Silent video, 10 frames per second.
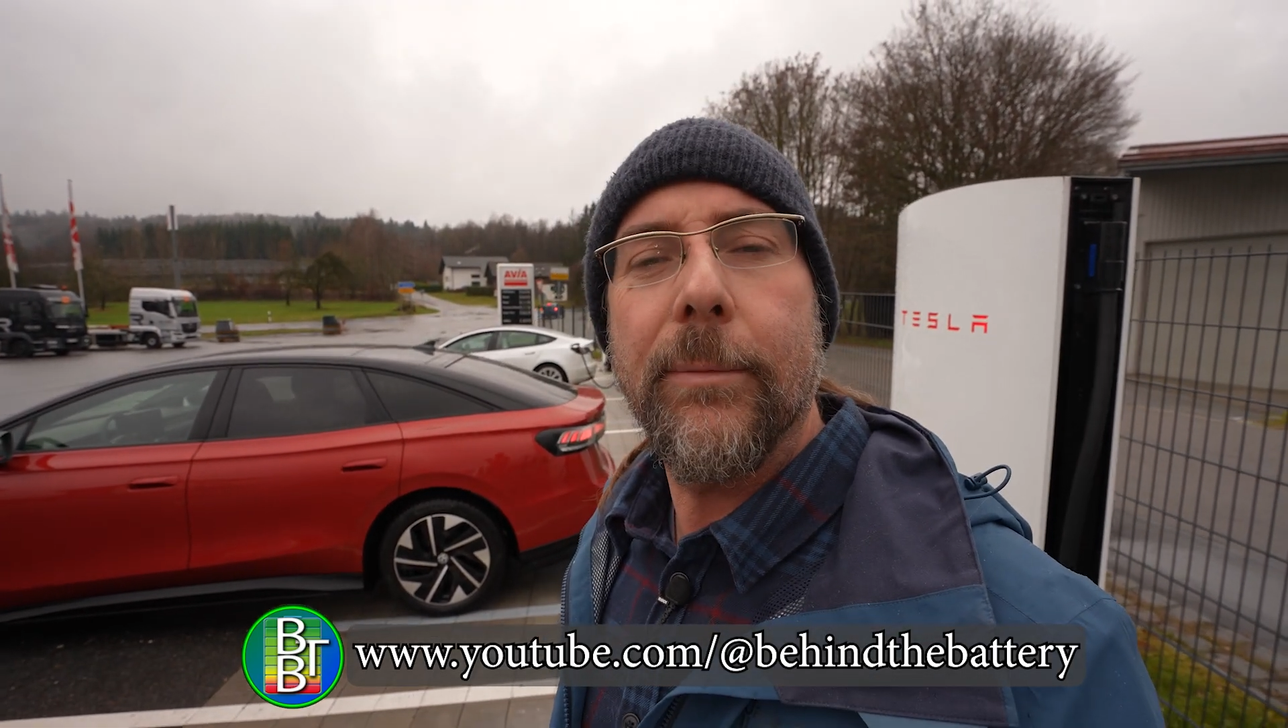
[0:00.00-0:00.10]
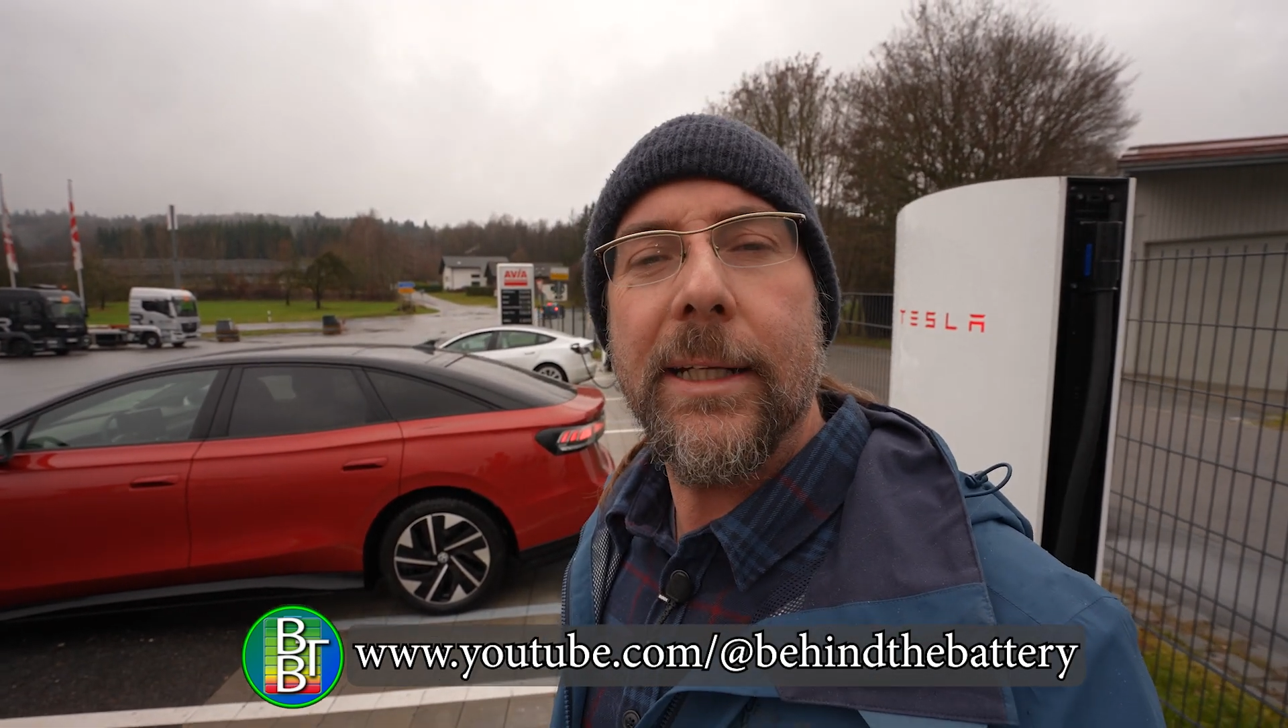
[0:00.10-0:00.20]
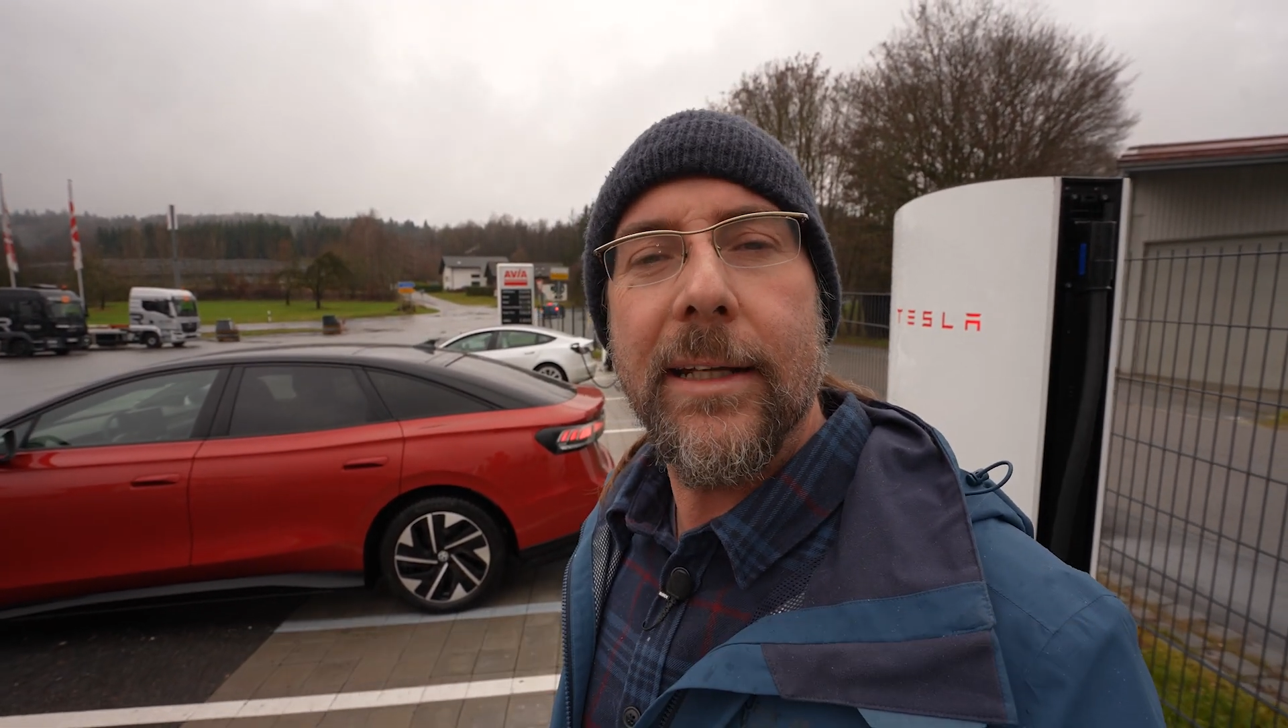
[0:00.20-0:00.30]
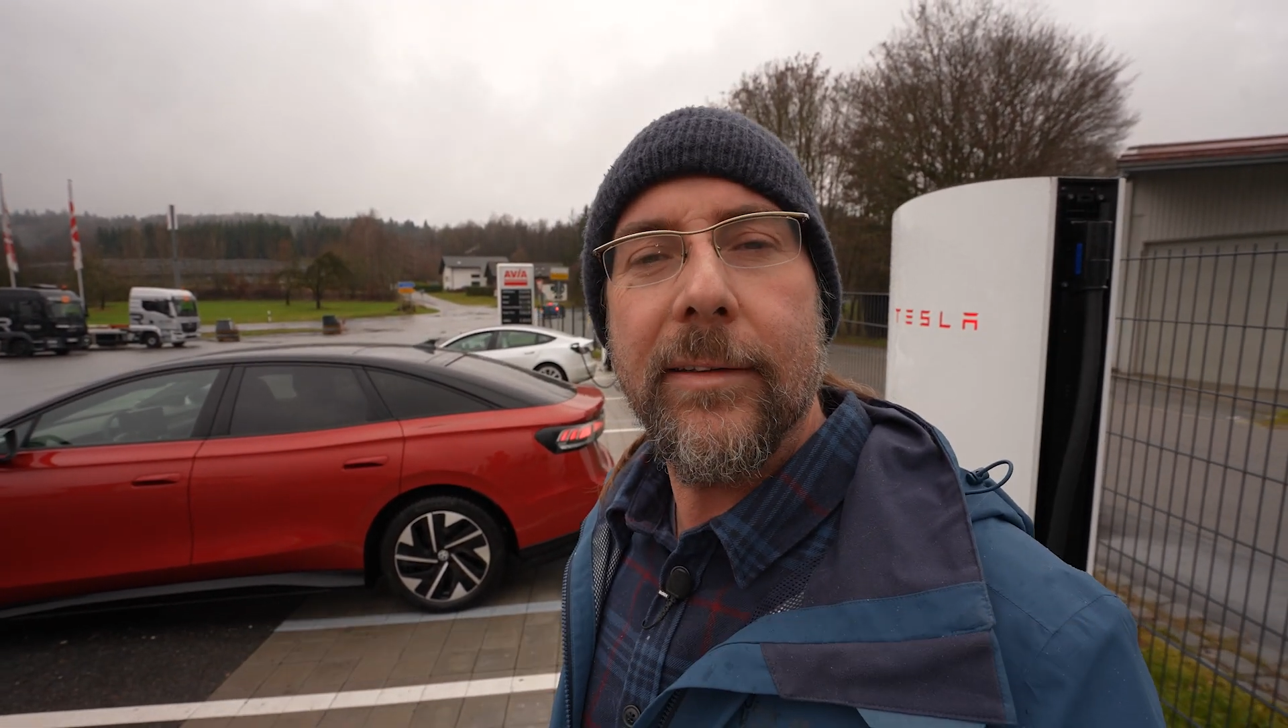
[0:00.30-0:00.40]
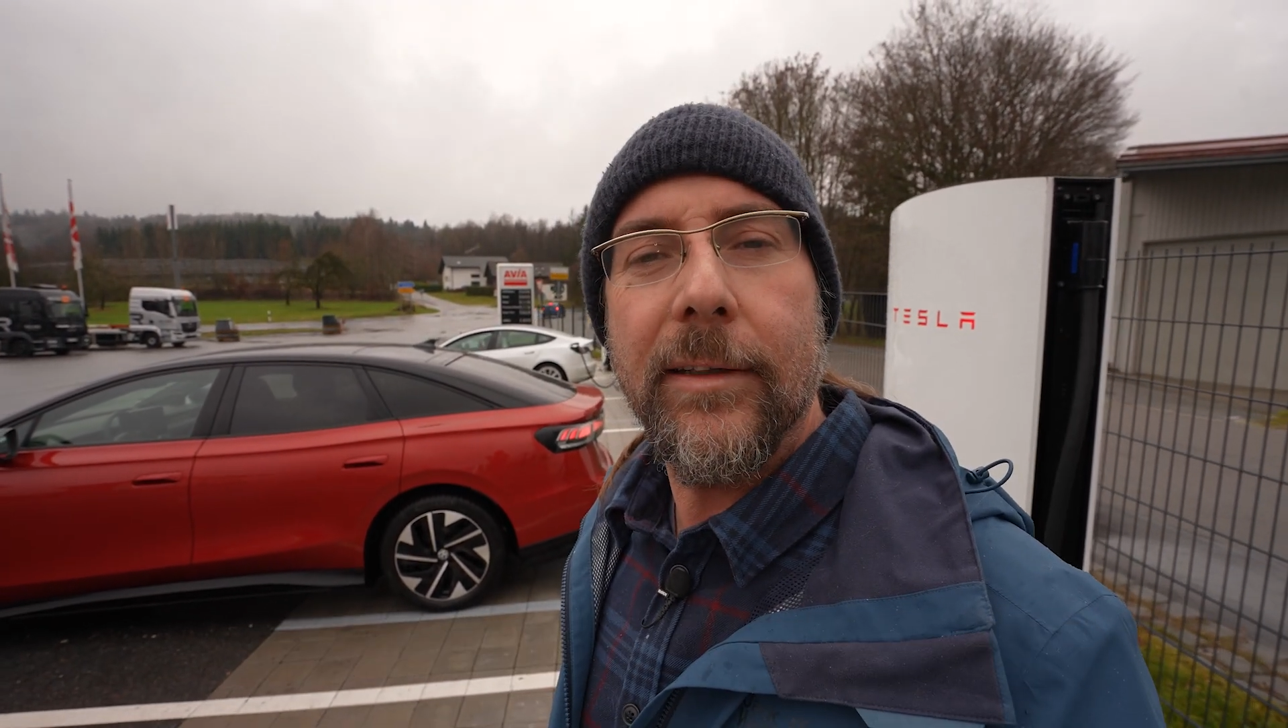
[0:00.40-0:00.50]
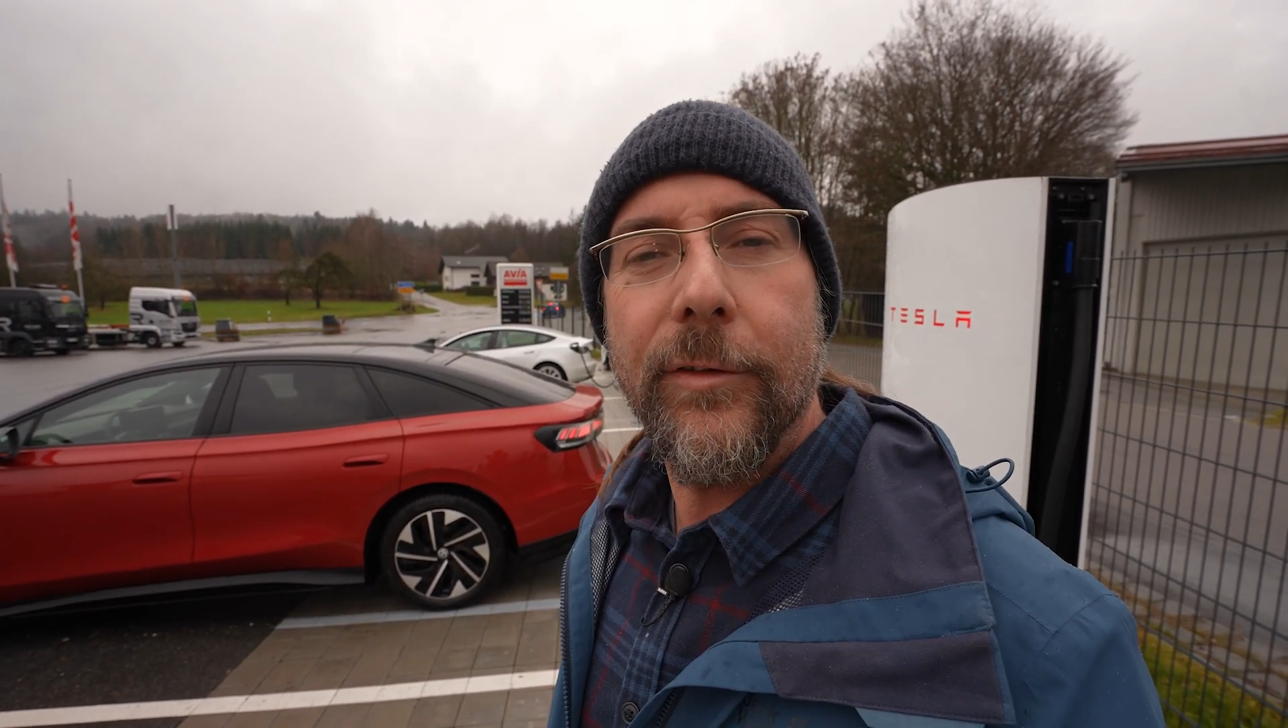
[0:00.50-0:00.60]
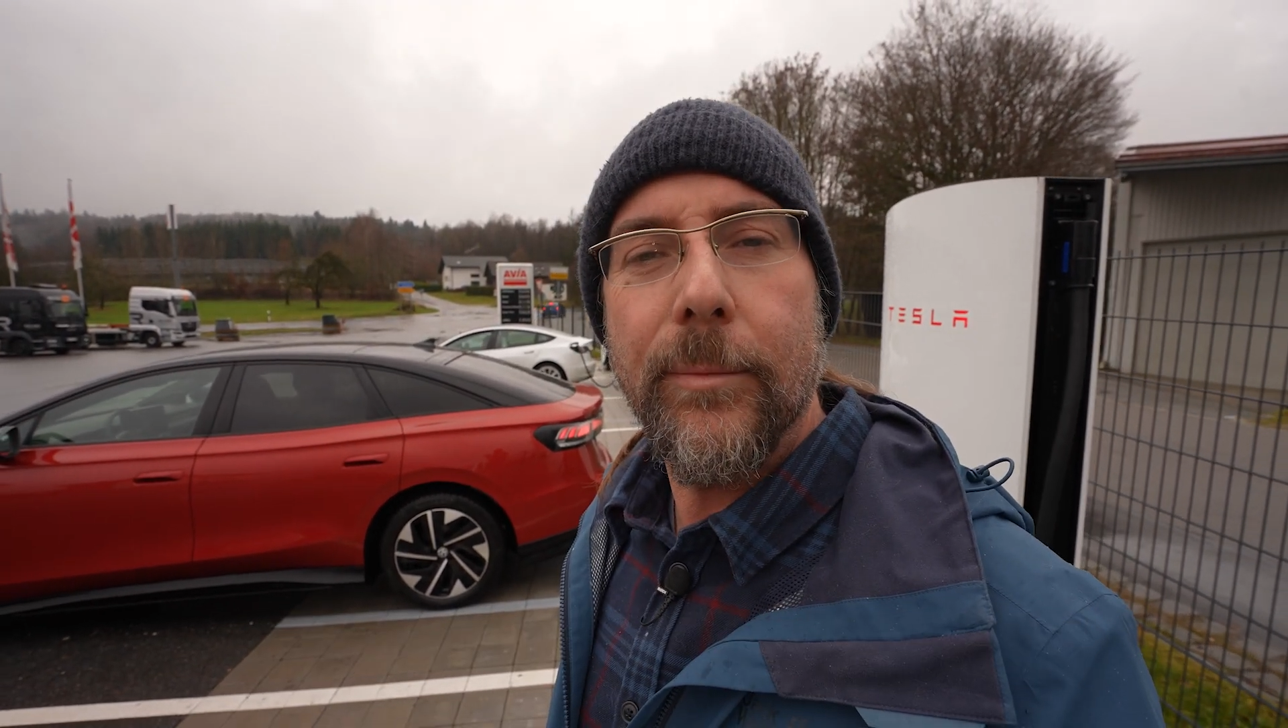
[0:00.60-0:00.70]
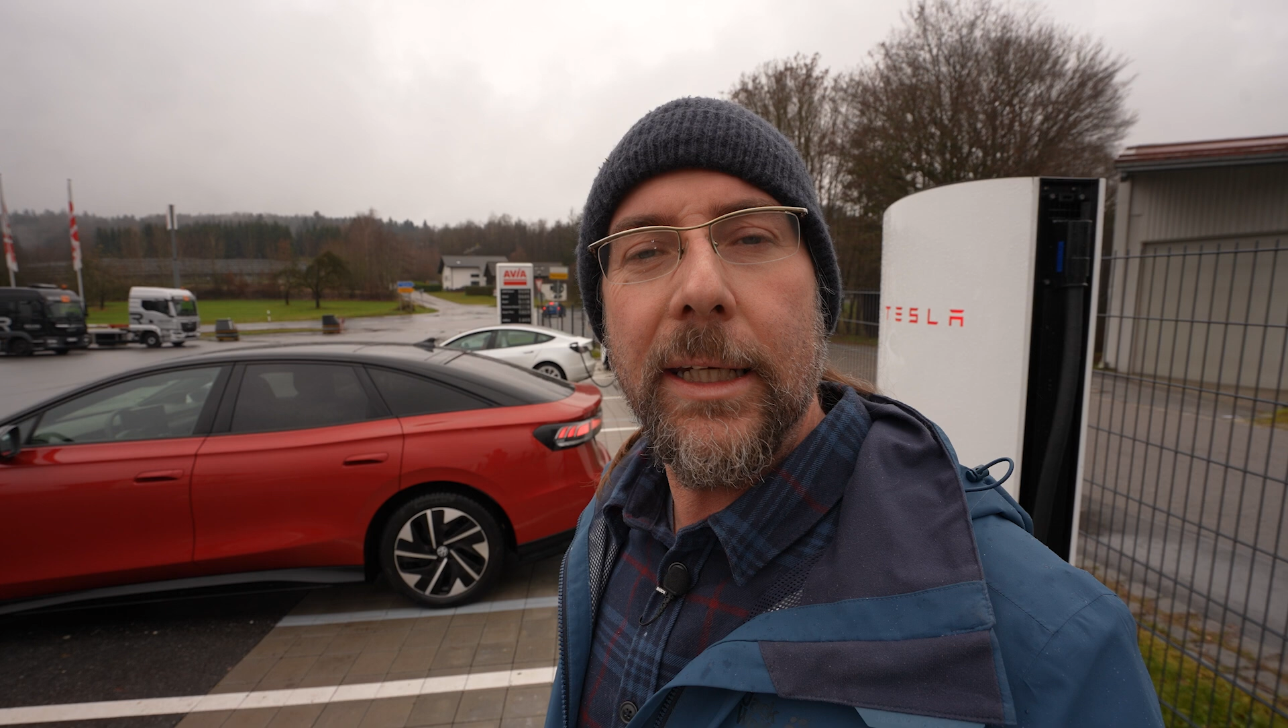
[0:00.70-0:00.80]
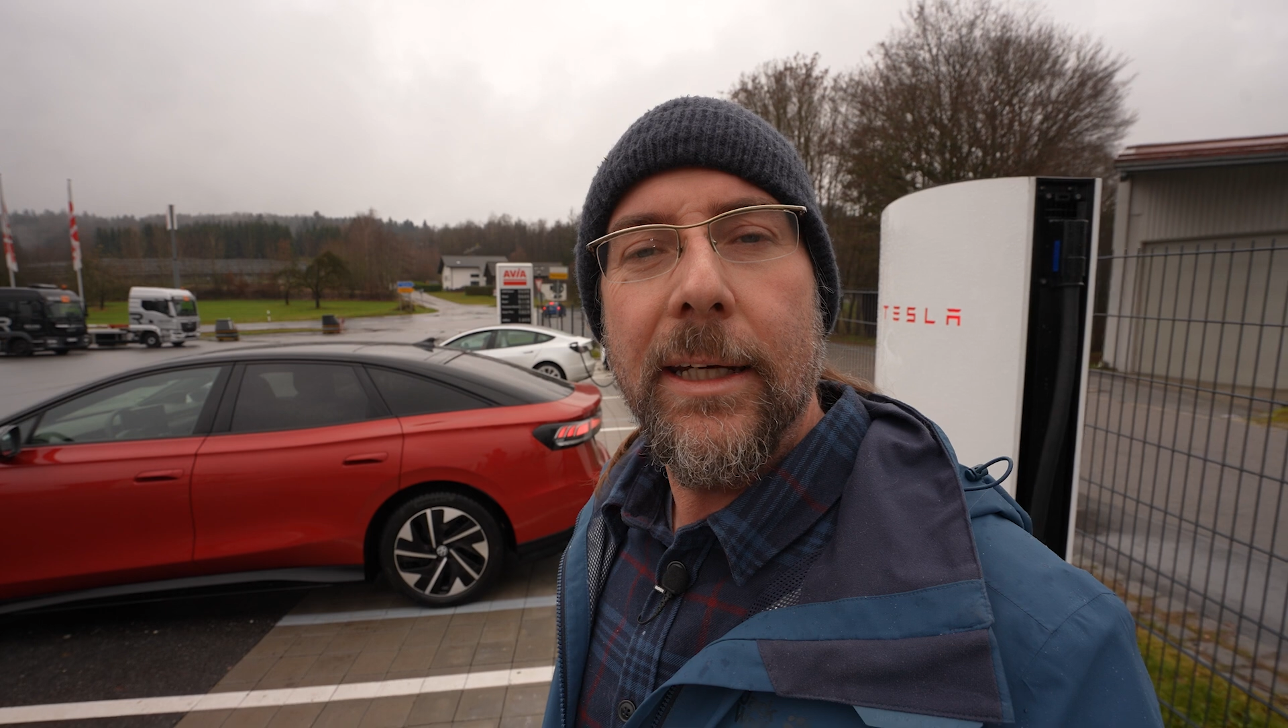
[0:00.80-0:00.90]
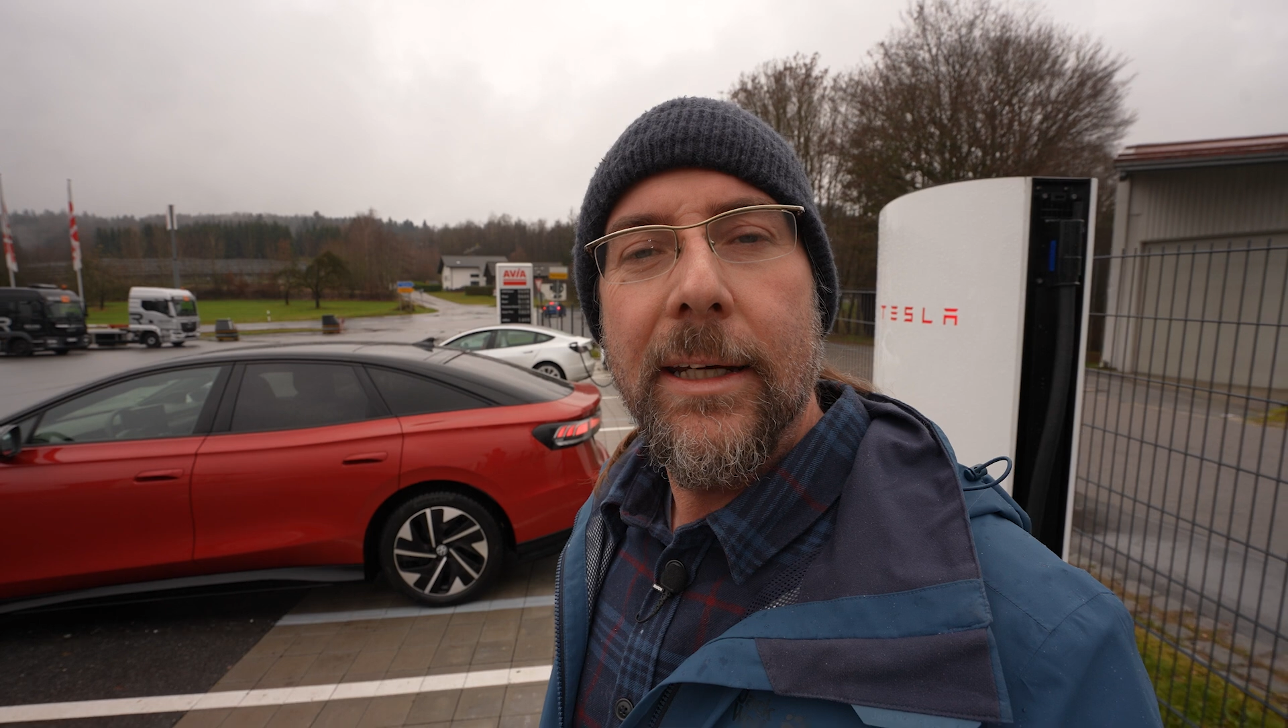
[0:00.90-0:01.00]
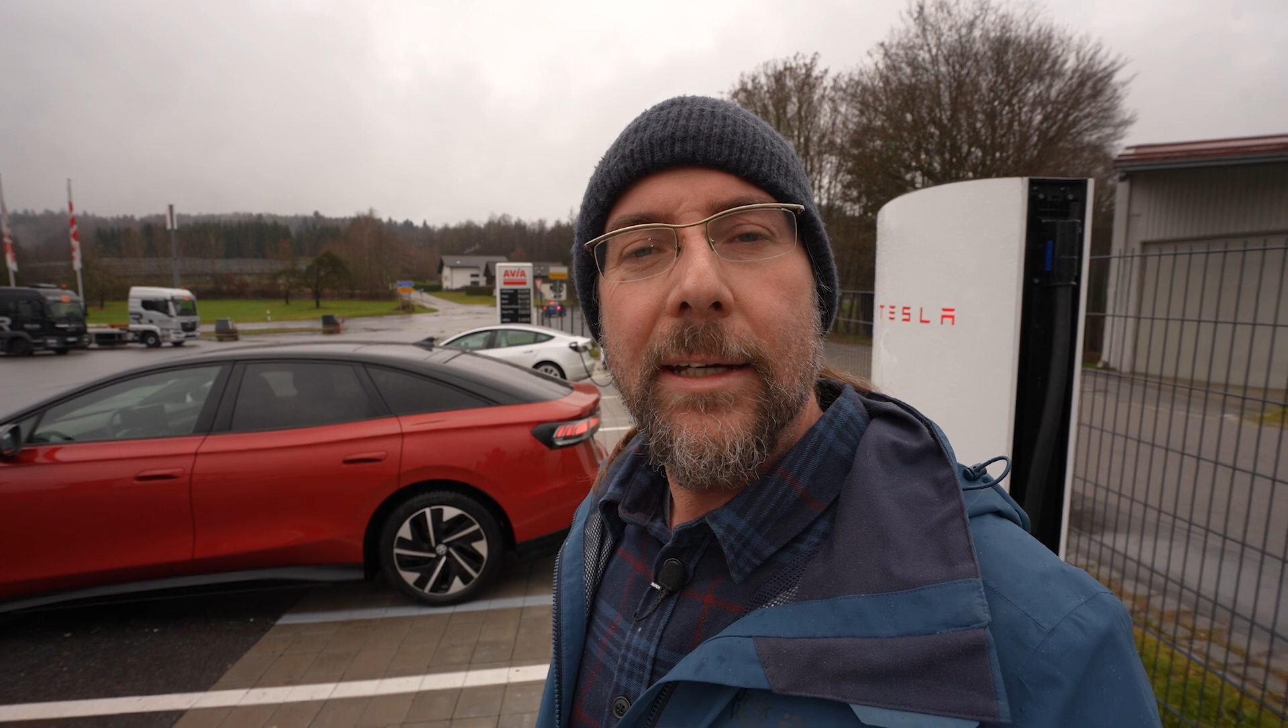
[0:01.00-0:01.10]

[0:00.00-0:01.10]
But that's it for me.